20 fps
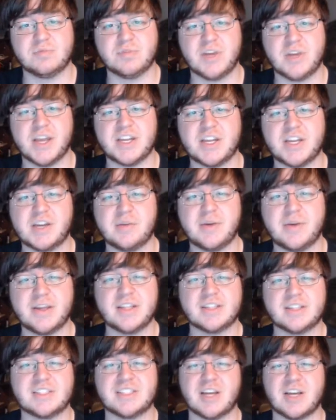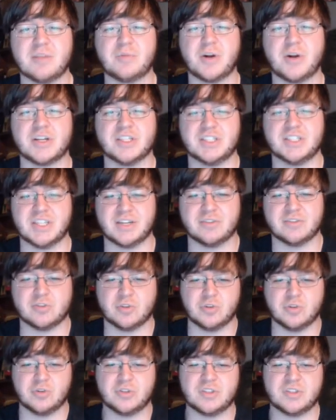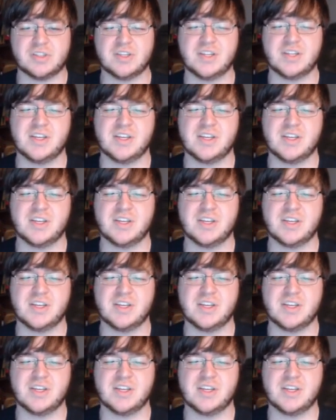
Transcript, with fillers: continuing South Park to Stick of Truth,